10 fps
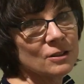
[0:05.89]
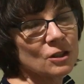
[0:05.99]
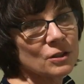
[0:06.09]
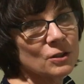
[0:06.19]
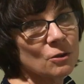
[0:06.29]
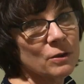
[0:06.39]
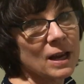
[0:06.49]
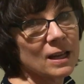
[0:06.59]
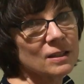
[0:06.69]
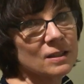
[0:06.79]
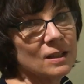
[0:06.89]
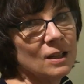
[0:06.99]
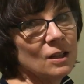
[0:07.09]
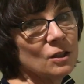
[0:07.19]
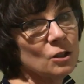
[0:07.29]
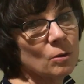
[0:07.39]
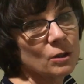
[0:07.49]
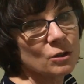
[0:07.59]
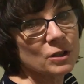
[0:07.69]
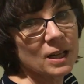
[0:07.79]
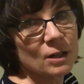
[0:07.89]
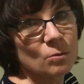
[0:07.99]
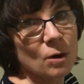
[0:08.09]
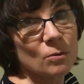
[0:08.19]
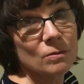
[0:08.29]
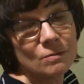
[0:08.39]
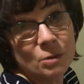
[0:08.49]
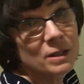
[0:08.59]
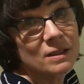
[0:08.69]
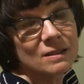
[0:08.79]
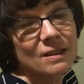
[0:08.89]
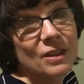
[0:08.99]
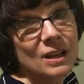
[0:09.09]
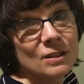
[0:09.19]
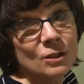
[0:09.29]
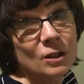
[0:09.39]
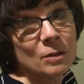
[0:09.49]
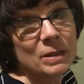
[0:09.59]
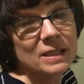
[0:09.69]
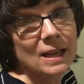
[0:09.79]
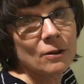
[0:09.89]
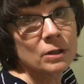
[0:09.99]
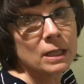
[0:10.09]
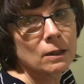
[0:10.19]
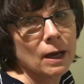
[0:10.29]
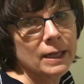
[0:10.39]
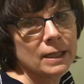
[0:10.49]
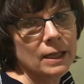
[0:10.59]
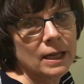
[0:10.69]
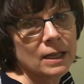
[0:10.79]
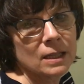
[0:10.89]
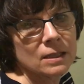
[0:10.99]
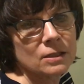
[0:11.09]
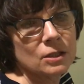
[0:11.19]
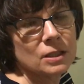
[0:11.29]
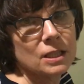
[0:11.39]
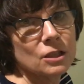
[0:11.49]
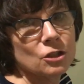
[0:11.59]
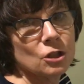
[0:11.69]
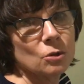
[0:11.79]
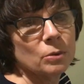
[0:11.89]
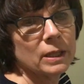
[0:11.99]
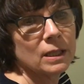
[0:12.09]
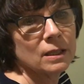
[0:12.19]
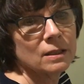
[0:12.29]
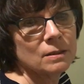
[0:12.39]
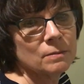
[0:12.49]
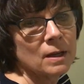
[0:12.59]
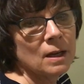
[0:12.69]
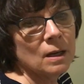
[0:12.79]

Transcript: just so that you understand what things are going to be sounding like and to teach you in